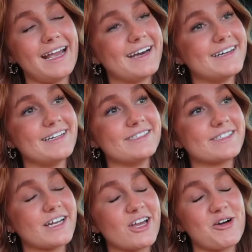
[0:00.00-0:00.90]
And
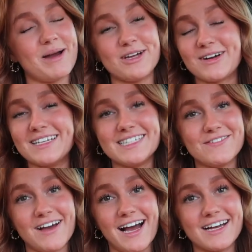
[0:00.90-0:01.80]
it's gonna go by crazy
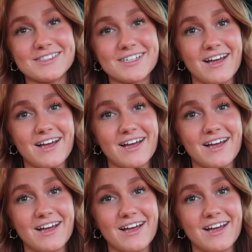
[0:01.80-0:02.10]
fast.